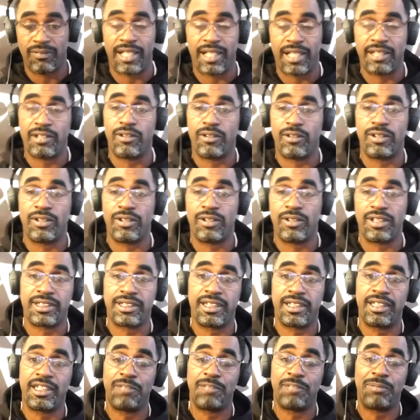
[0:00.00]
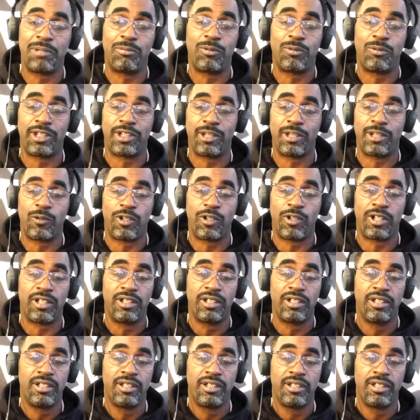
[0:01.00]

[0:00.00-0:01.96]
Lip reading: of like, let's give these people what they want.